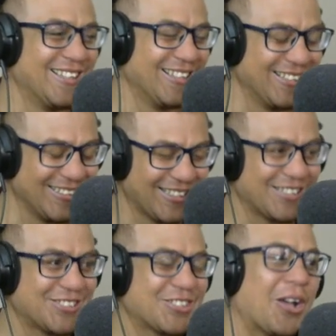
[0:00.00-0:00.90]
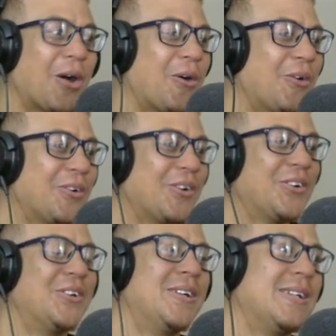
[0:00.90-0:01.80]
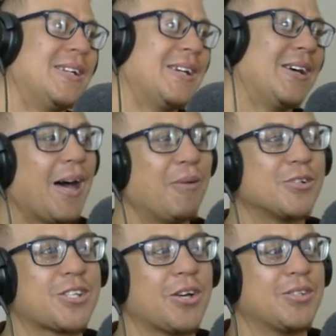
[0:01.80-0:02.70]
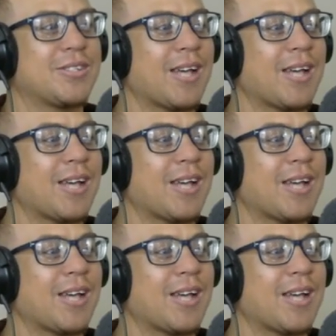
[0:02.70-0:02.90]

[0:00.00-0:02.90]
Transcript: Let's go. I was so